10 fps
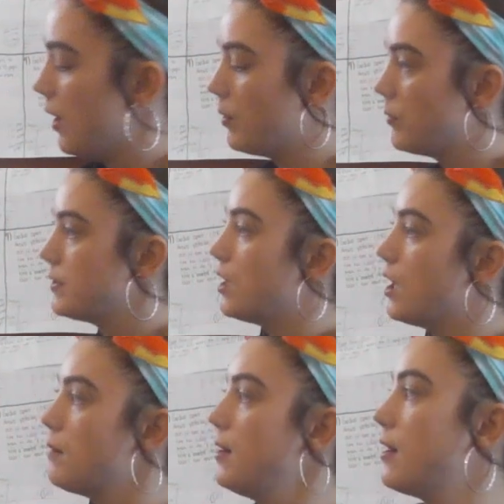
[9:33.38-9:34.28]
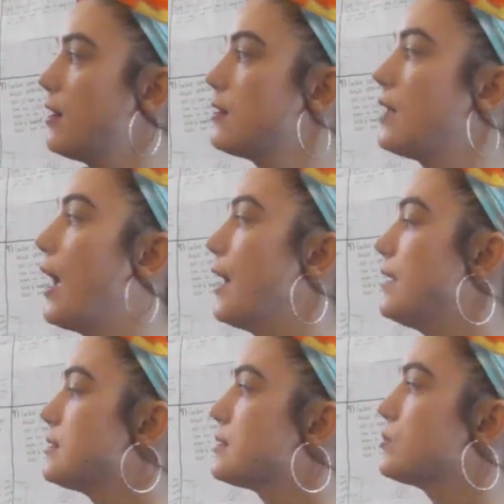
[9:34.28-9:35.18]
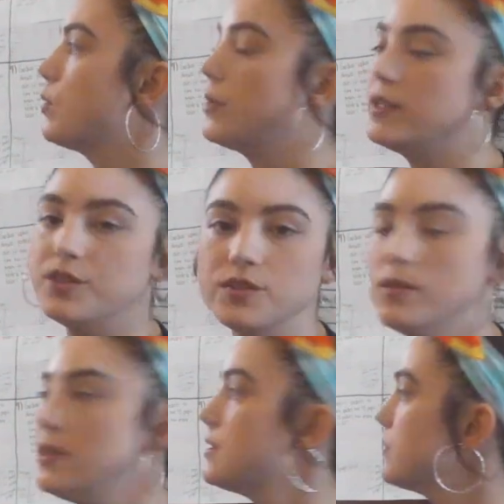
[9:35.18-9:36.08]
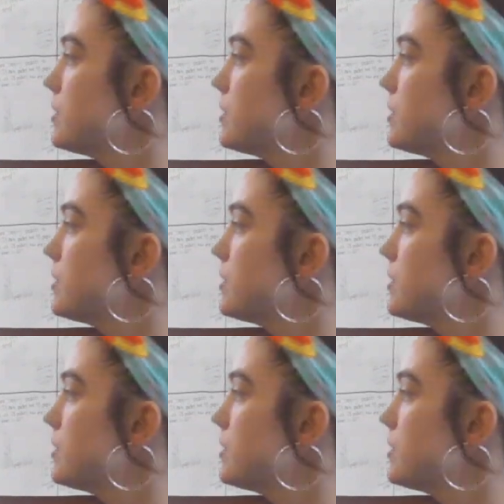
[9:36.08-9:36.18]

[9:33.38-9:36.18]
And when we talk about our lines, what we do is